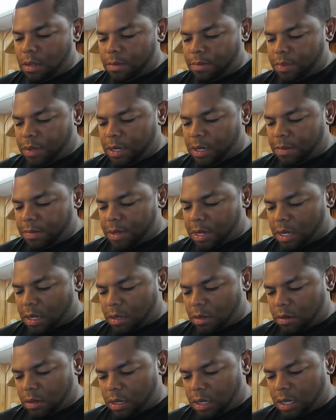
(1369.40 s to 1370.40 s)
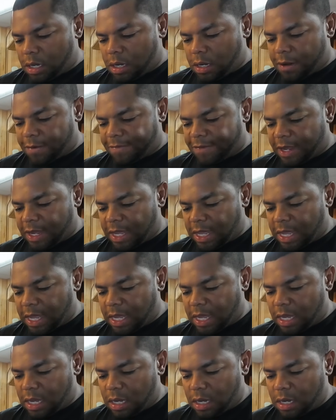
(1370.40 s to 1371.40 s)
Put it back on here if I
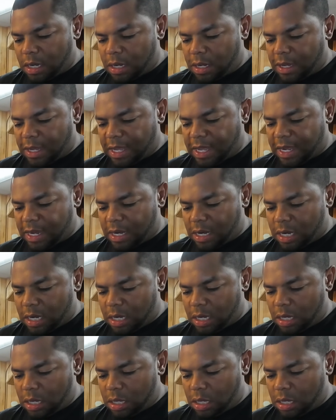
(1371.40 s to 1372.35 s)
can. Can I?